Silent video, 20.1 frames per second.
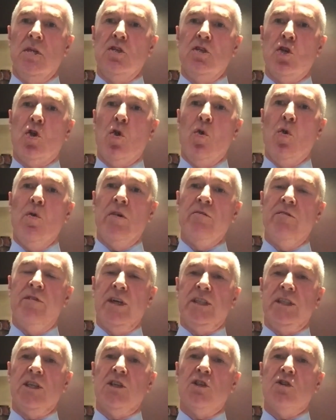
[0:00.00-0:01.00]
to go and
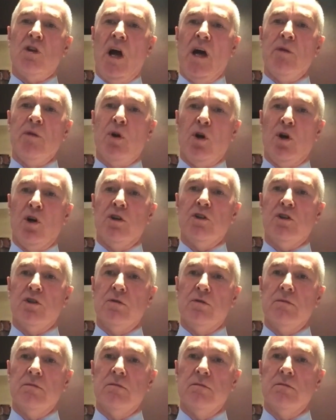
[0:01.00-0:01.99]
visit
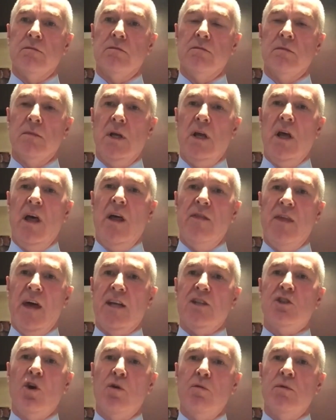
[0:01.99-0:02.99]
grandparents.
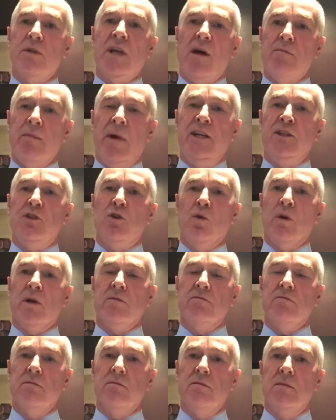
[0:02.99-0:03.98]
That's who was at my
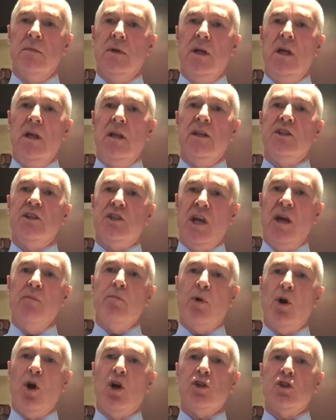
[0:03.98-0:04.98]
door. The same
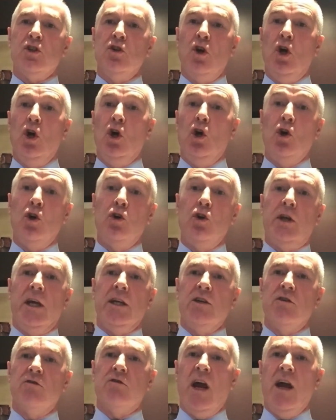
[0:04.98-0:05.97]
person who
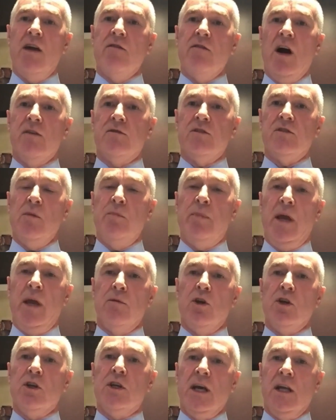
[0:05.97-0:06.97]
didn't drive after the
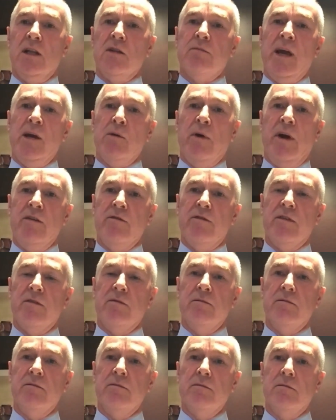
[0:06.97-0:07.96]
people who killed my wife.
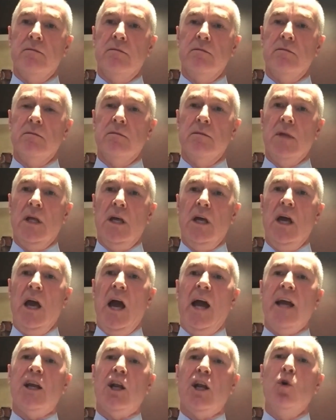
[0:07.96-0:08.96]

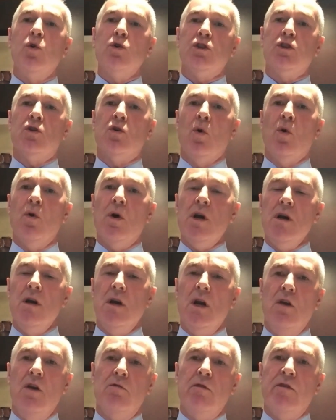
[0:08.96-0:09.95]
I closed the door,
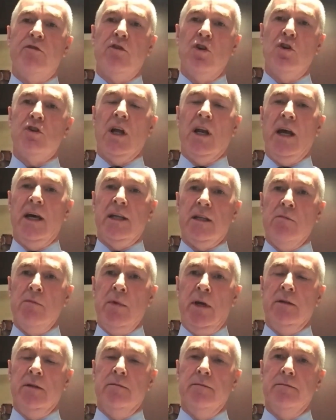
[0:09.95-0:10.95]
refused to let them
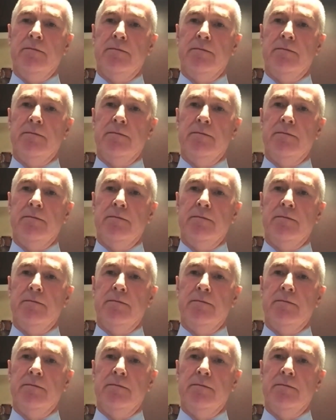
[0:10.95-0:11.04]
in.